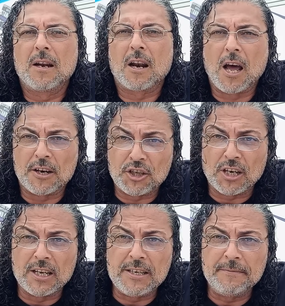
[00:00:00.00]

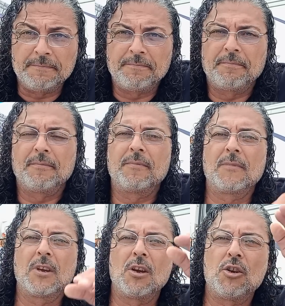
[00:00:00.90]
Logically,
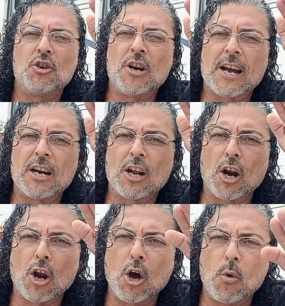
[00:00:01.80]
you're not going to
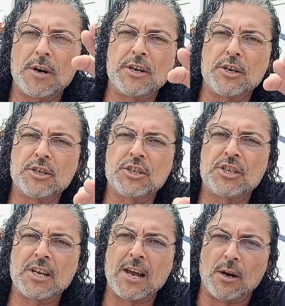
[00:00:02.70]
lower
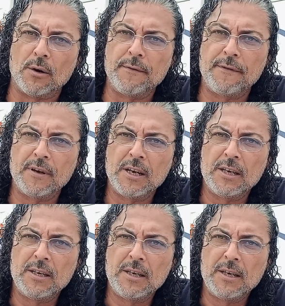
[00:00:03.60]
yourself
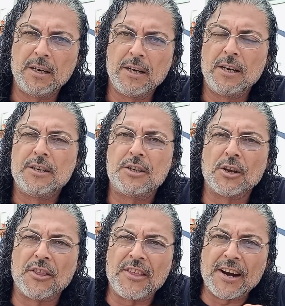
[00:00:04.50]

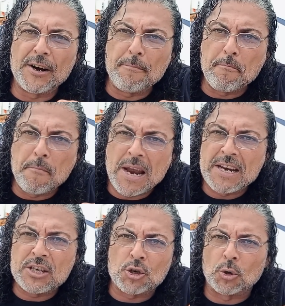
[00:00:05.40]
to their
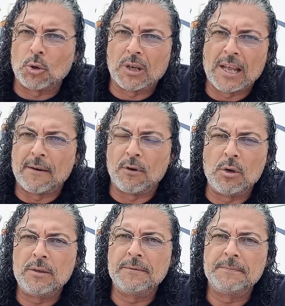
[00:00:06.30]
mental level